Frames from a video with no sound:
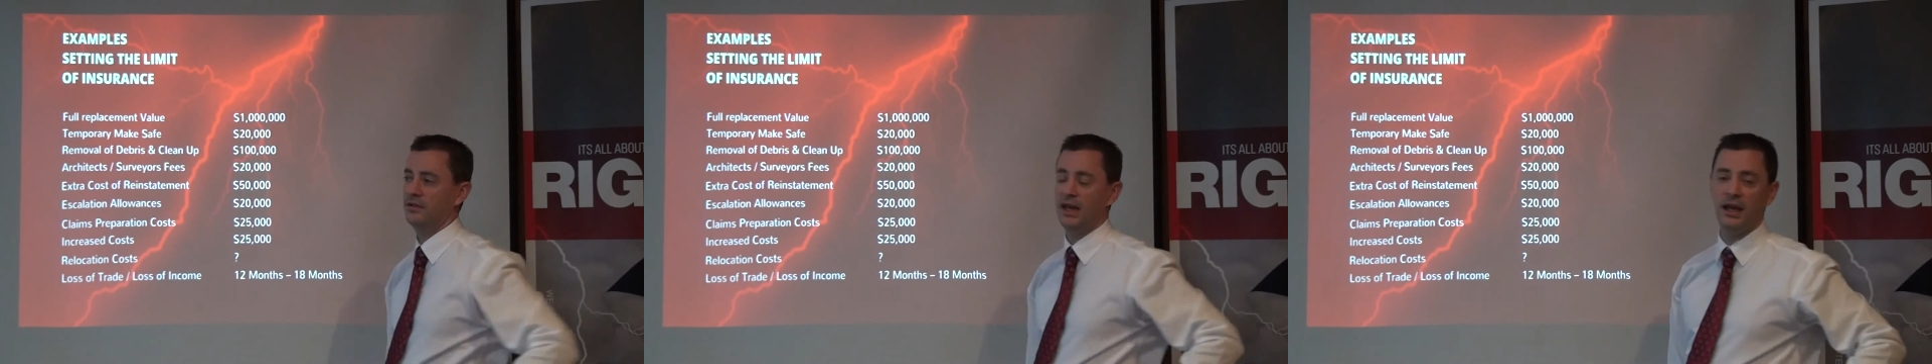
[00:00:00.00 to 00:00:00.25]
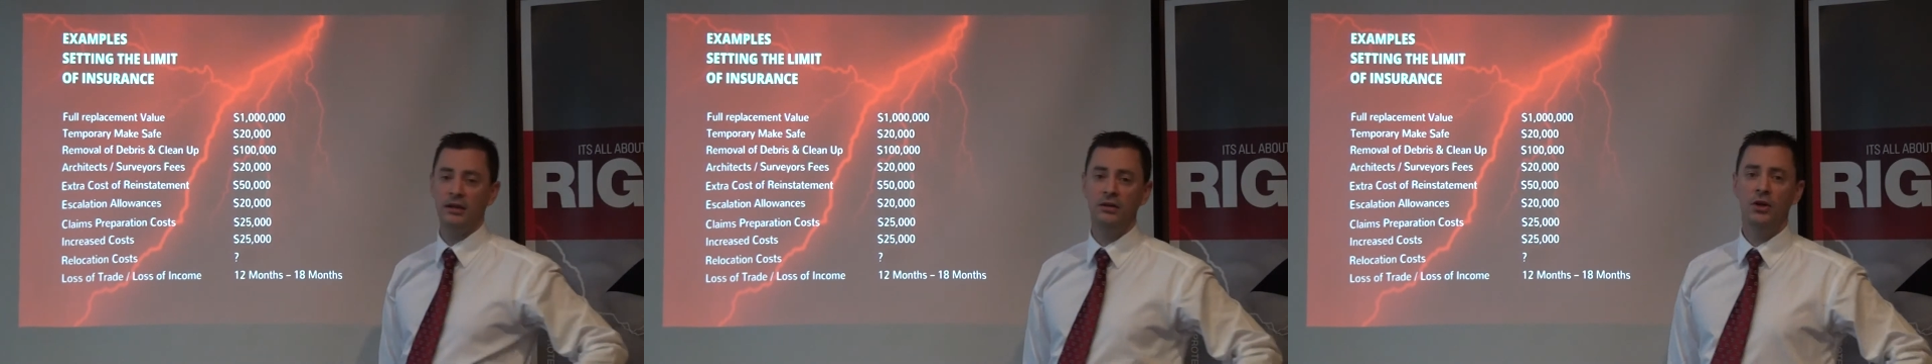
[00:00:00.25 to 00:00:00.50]
of
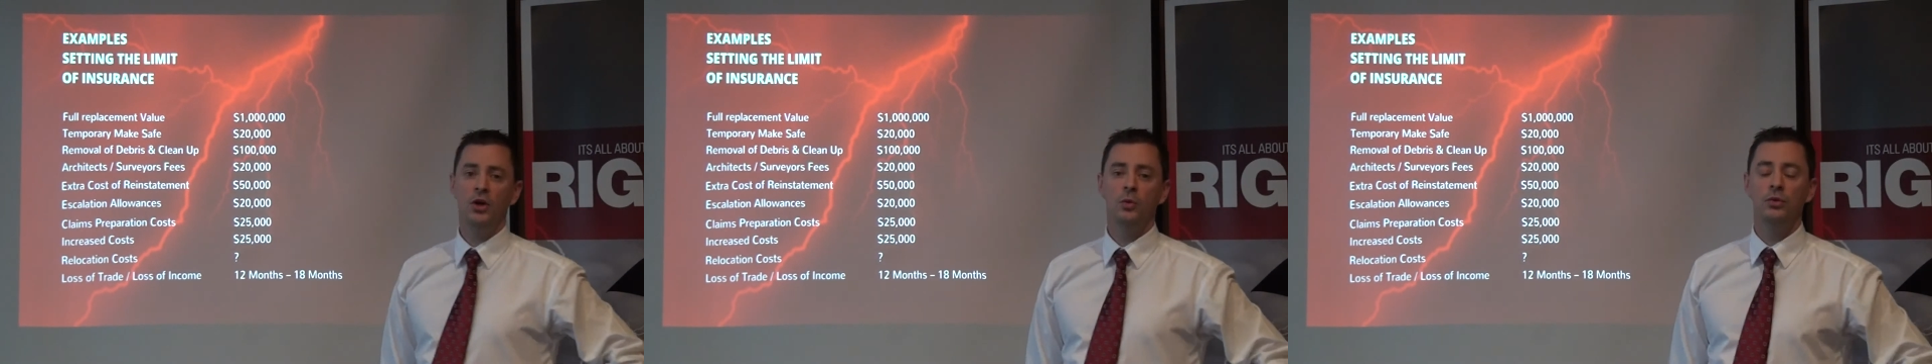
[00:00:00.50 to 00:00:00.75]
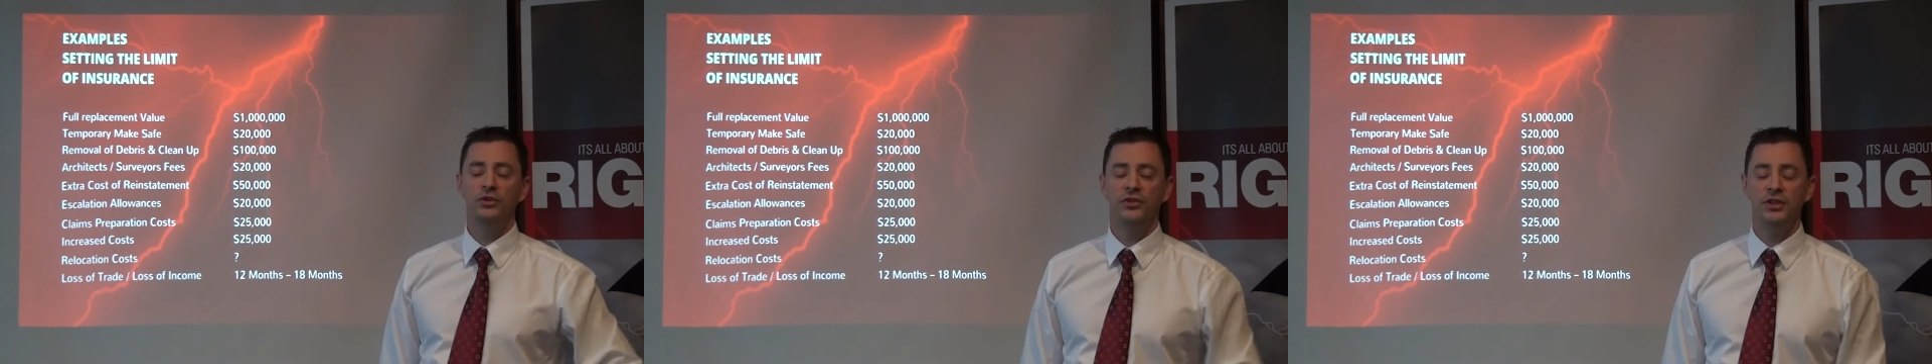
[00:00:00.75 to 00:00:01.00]

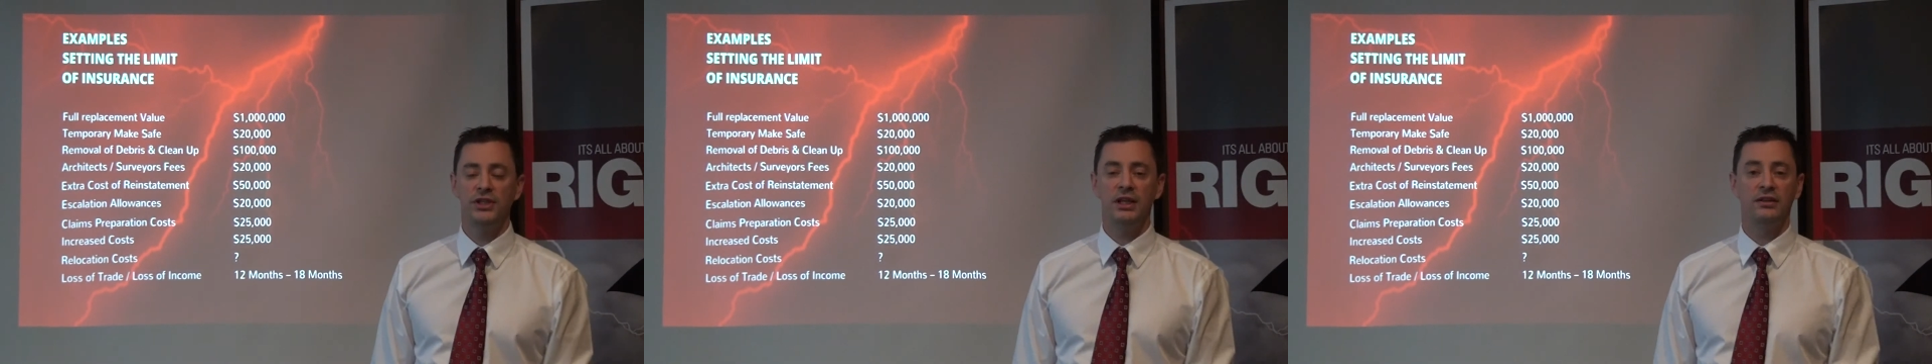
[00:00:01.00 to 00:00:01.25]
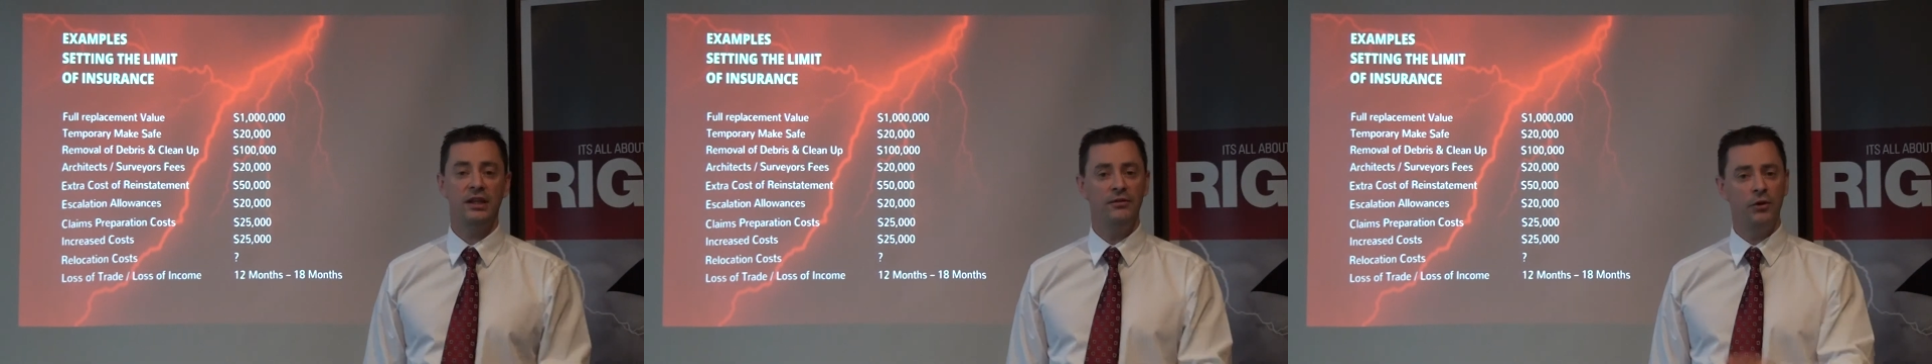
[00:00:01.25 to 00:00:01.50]
that would
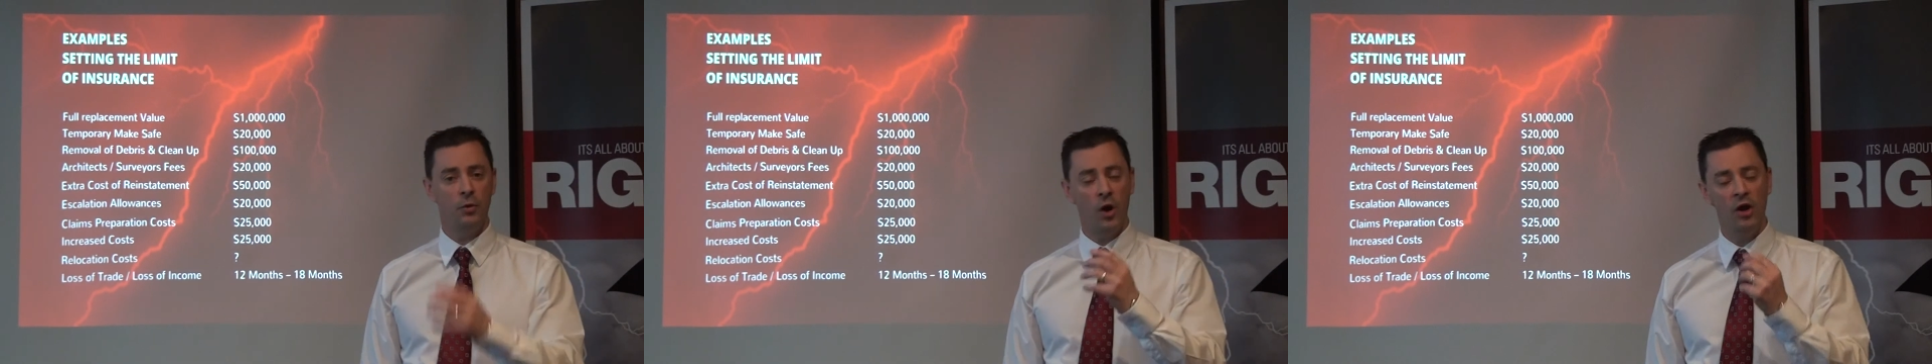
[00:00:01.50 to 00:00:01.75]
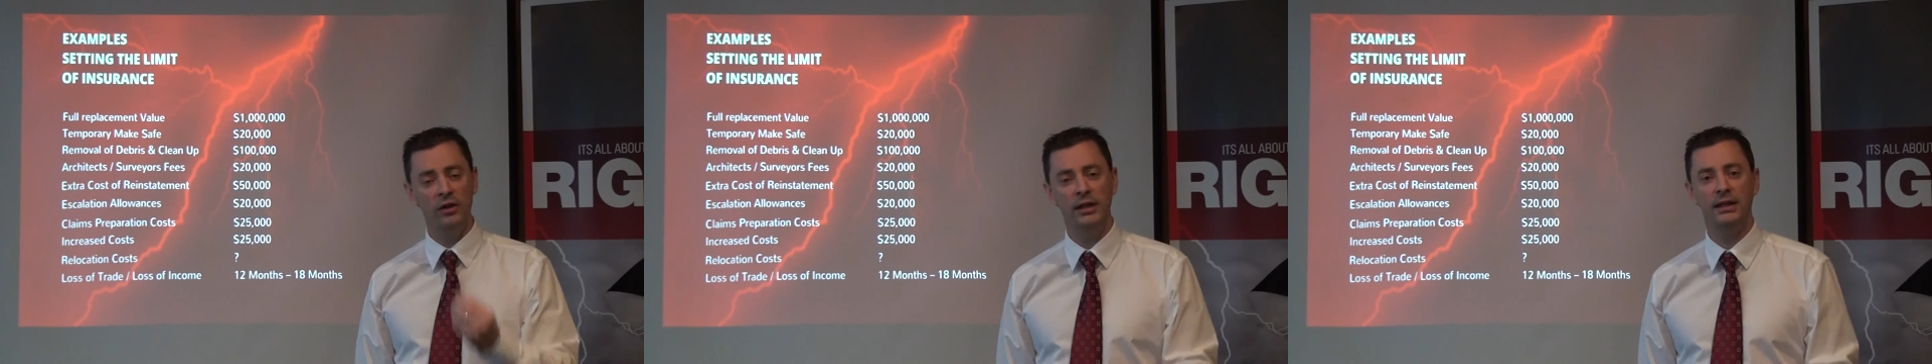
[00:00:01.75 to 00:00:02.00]
suggest if you
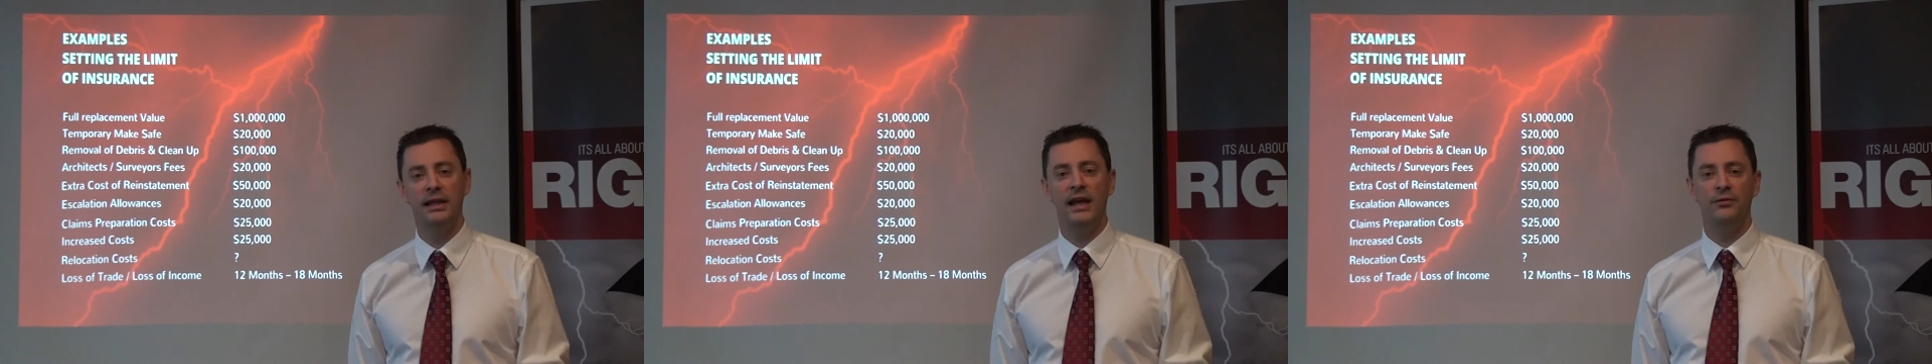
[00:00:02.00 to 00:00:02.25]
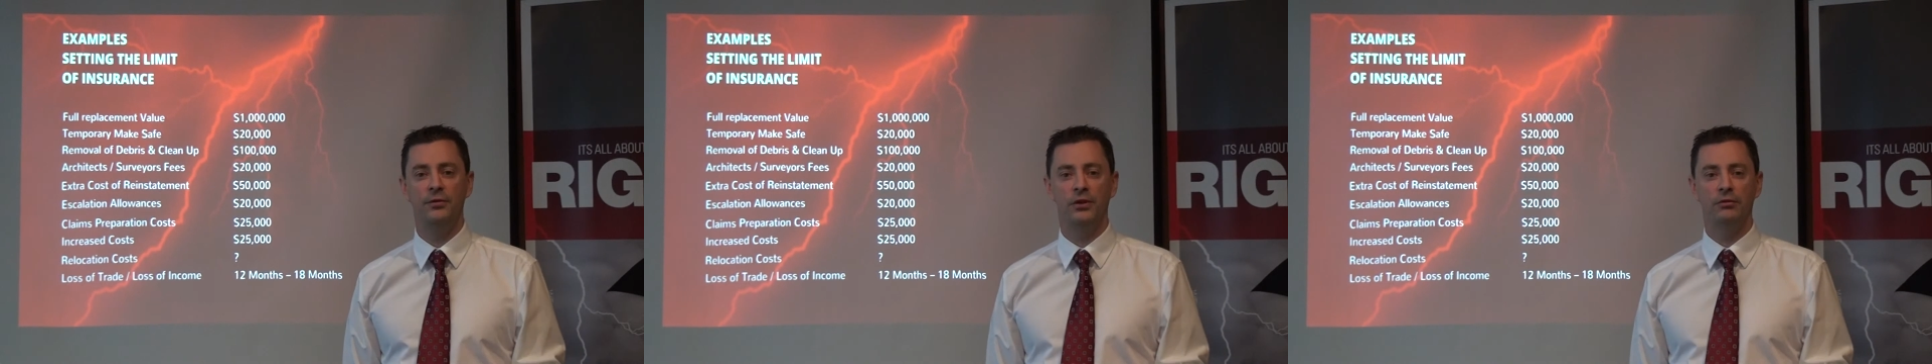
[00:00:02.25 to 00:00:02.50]
only
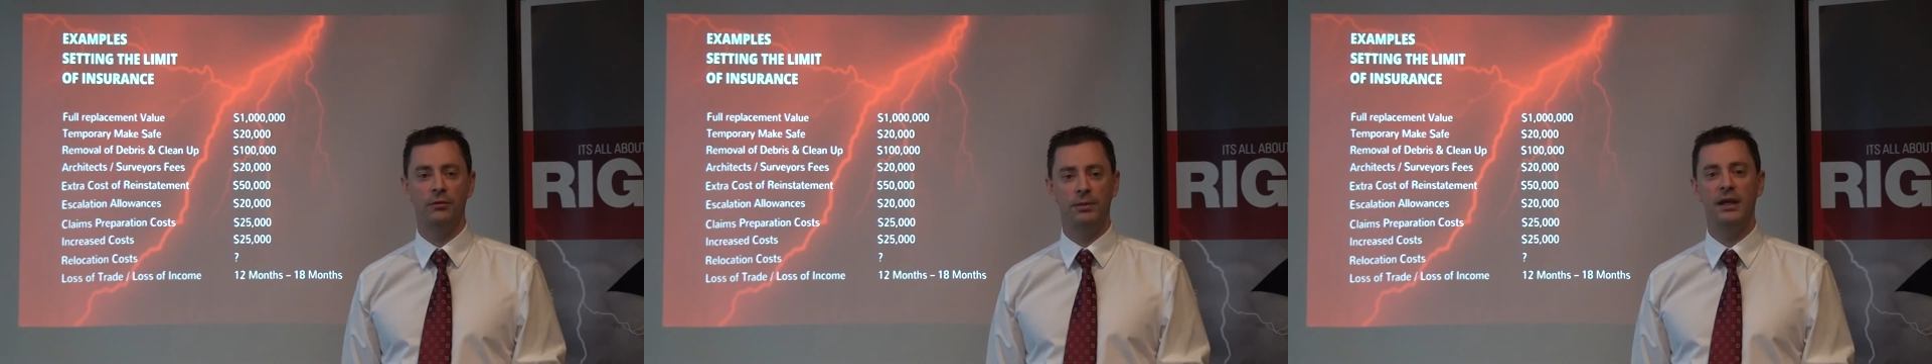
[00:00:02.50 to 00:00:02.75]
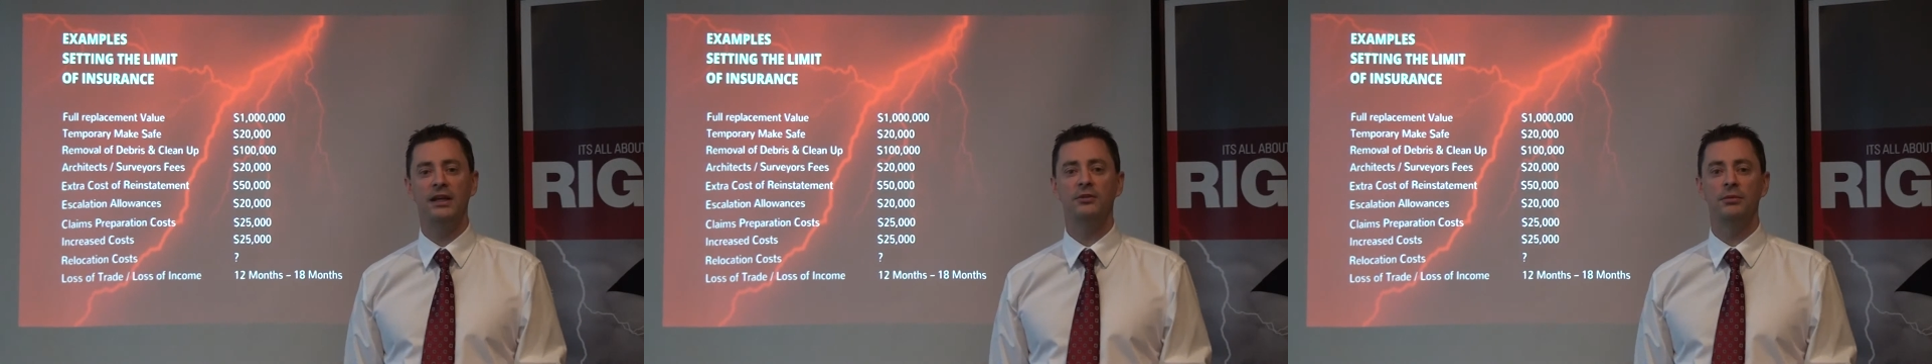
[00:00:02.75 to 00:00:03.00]
allow for the
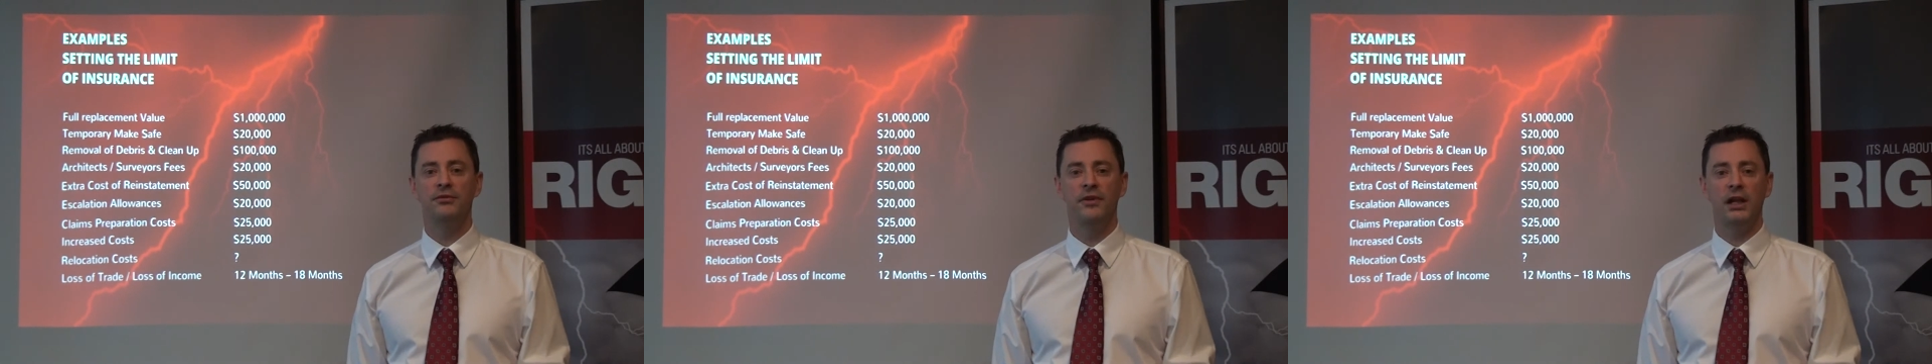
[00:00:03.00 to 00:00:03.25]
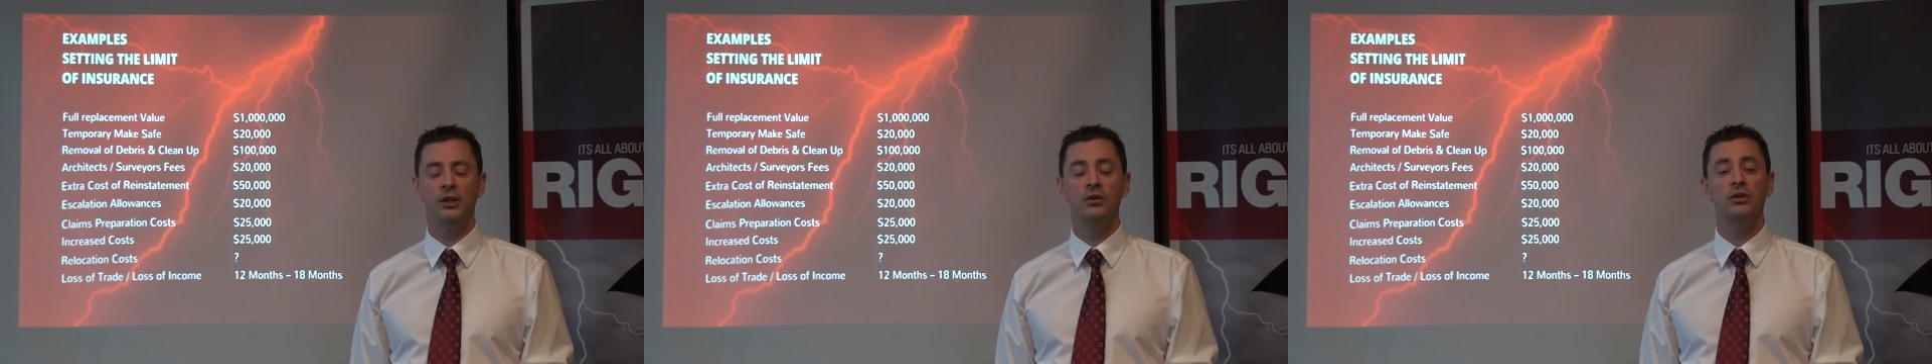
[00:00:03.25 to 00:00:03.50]
replacement
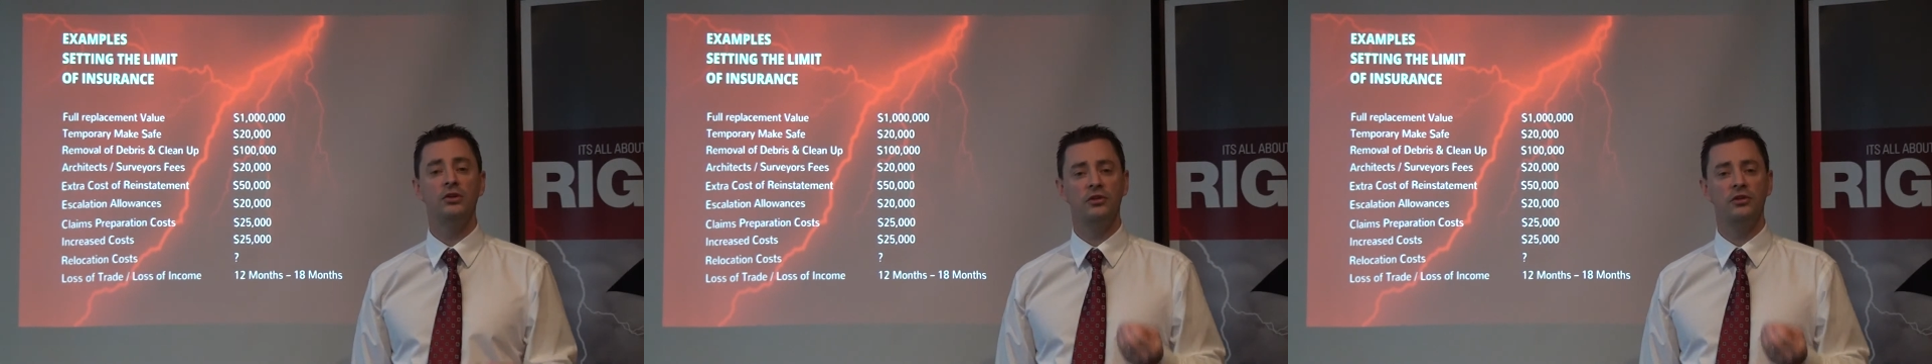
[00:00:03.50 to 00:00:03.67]
value,